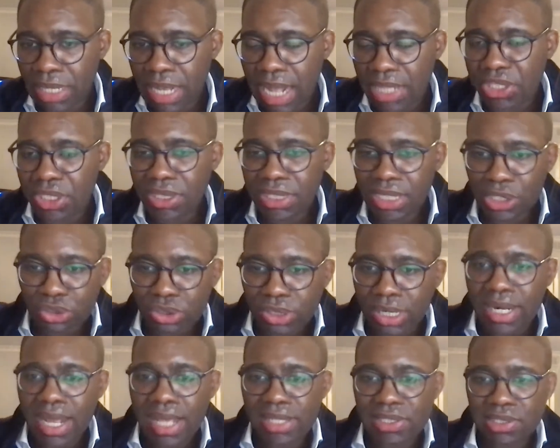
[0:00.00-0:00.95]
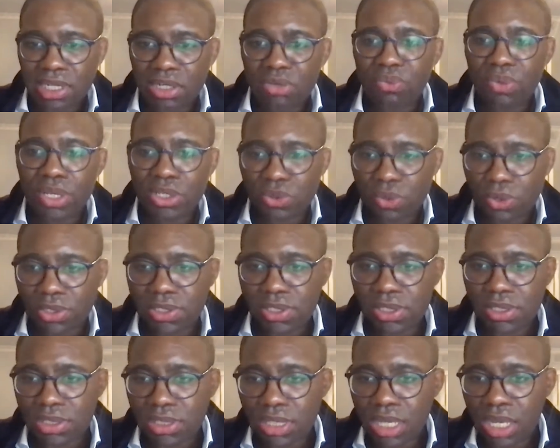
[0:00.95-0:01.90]
I think the internet has a lot of
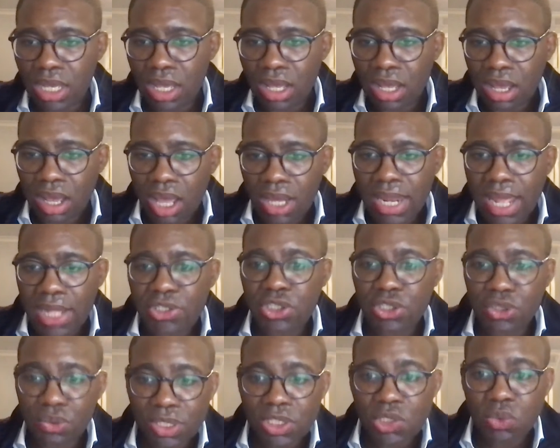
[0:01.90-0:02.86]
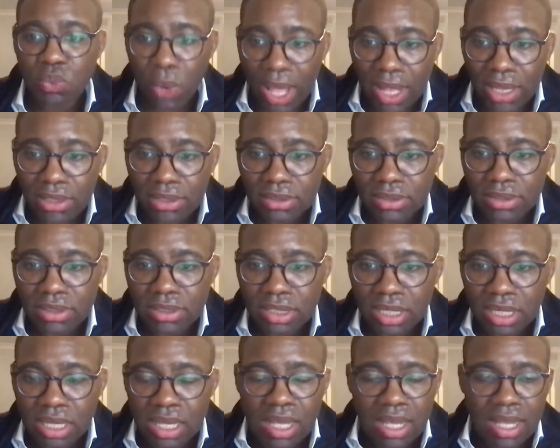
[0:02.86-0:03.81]
resources on how to do this well.
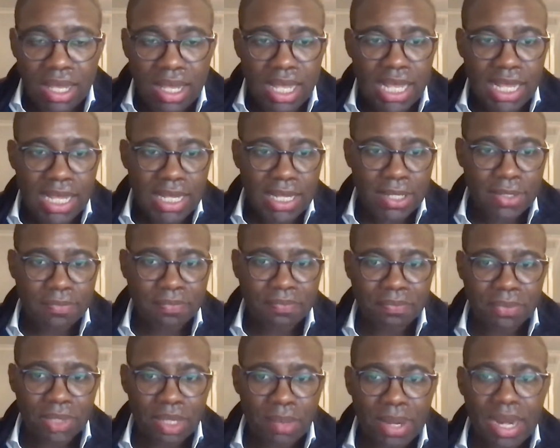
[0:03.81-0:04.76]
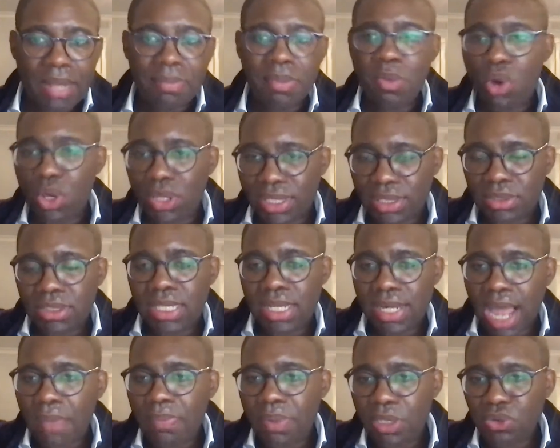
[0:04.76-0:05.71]
But I'd be more than
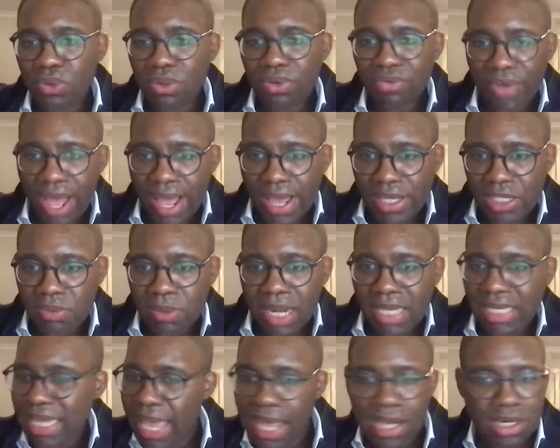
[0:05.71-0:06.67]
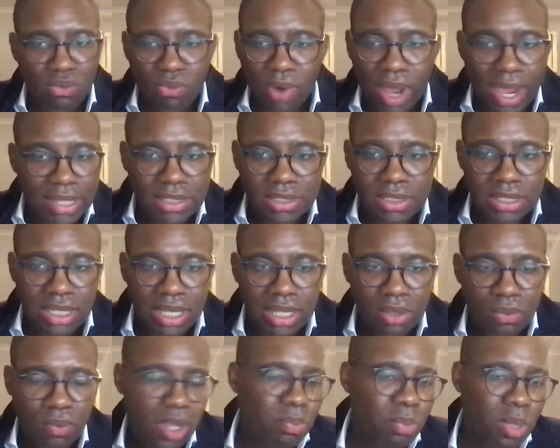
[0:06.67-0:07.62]
happy to advise, but I can't write
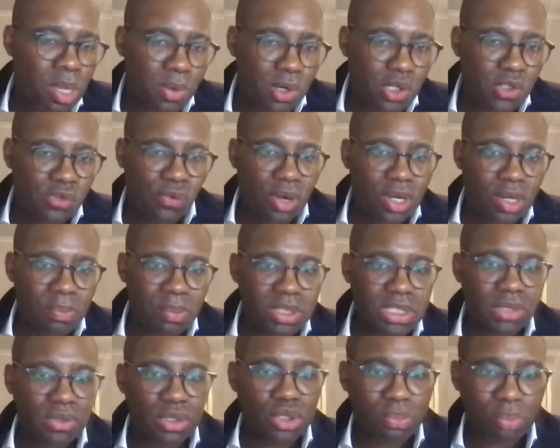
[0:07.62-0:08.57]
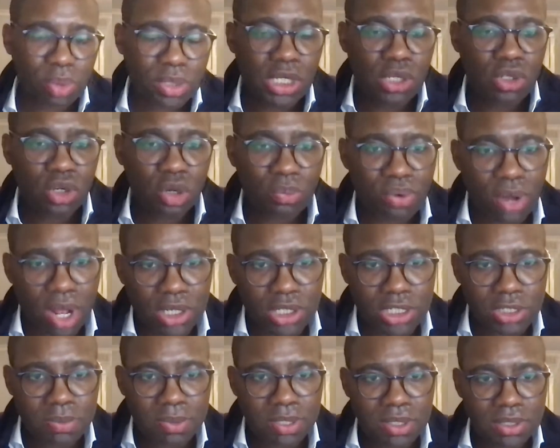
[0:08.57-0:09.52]
white papers for any particular
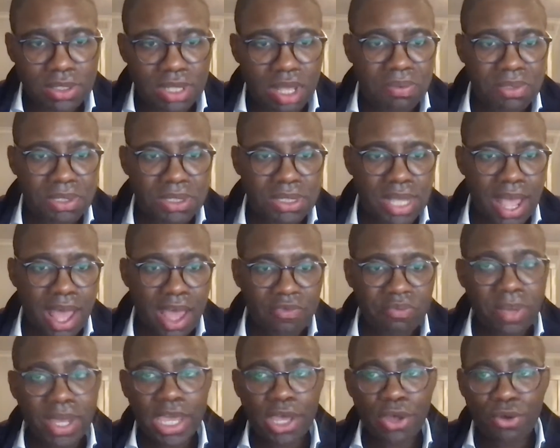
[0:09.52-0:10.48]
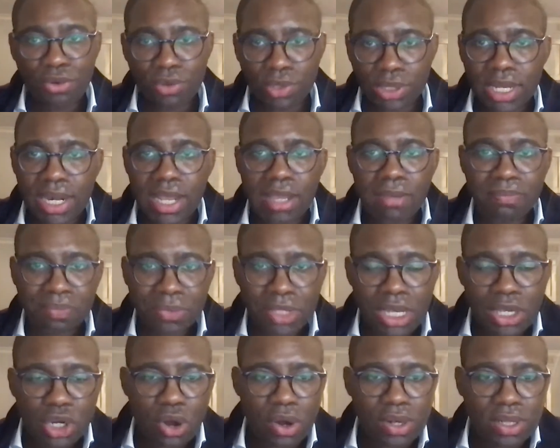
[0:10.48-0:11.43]
projects because obviously I have my own that I'm
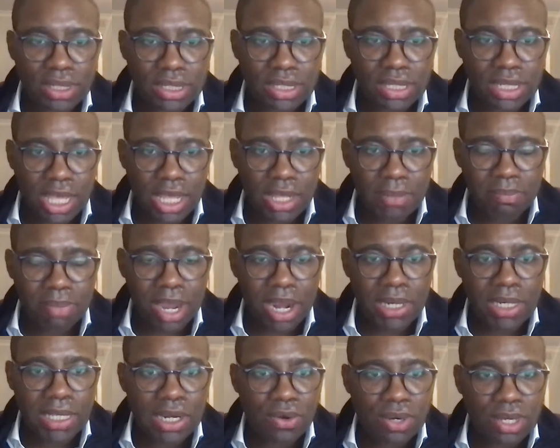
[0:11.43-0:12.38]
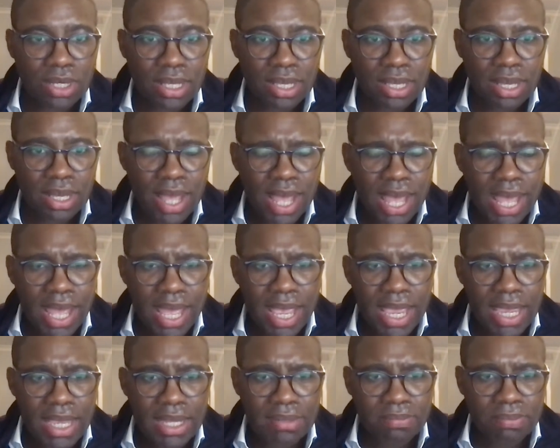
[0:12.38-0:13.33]
currently pioneering,
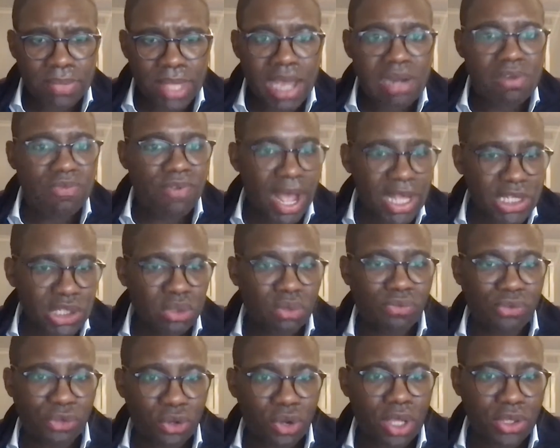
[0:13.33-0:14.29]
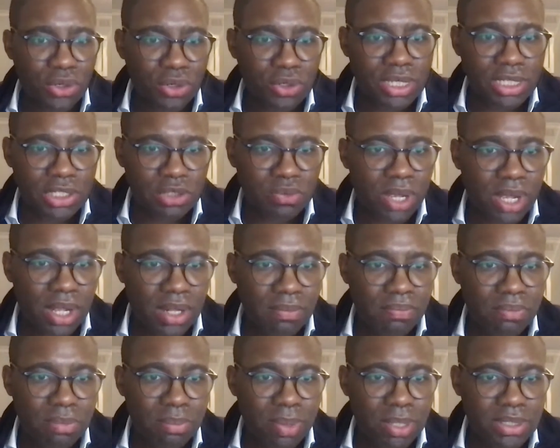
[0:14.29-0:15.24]
and I advise on a few others as well.
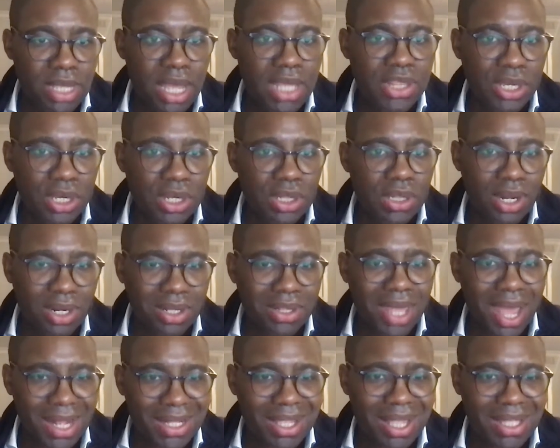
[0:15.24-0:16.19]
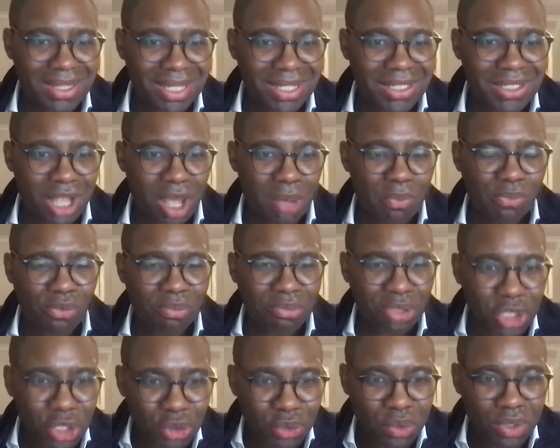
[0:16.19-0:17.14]
But I think a lot of that needs to come from
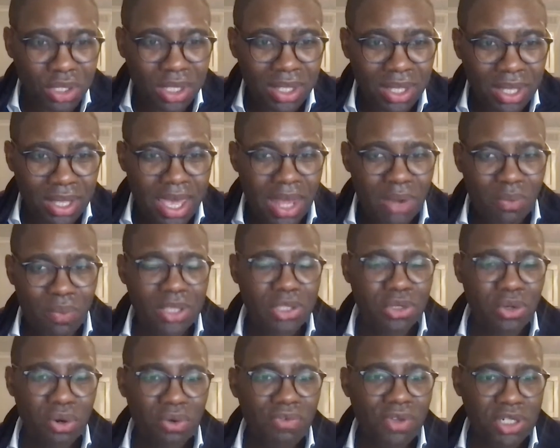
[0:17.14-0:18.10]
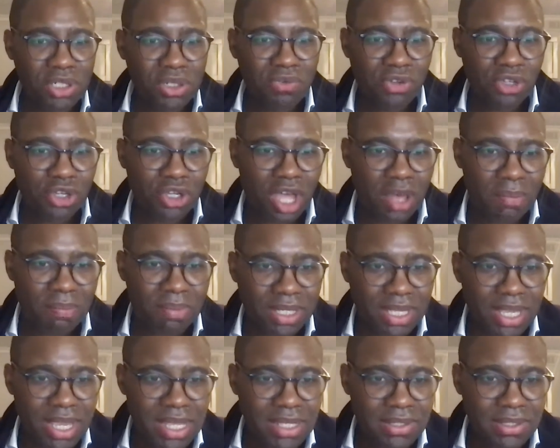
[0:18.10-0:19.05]
you and what your vision for your
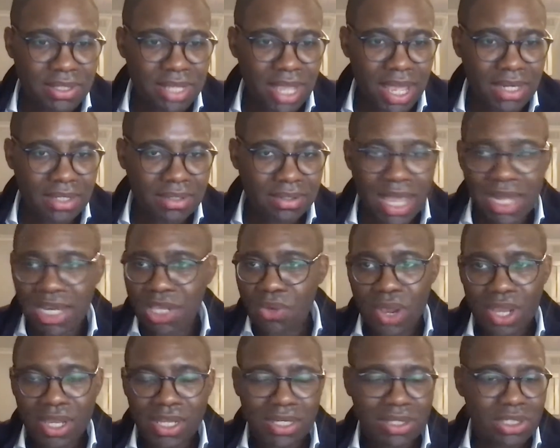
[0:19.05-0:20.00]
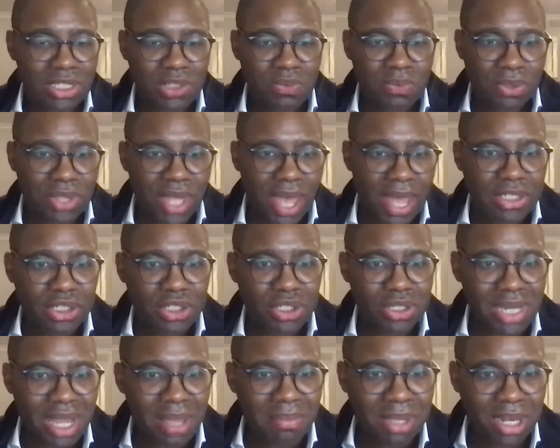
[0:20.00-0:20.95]
company is, and any way I can assist with that,
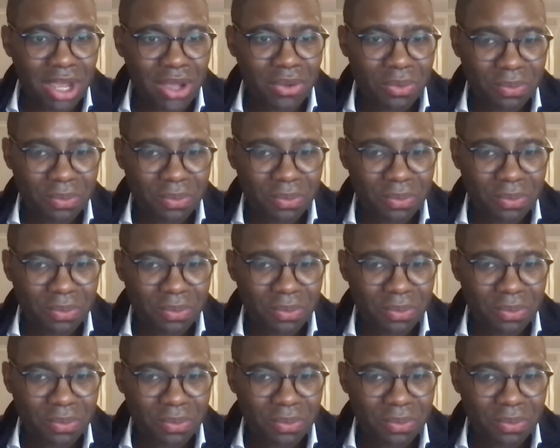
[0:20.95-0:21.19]
just let me know.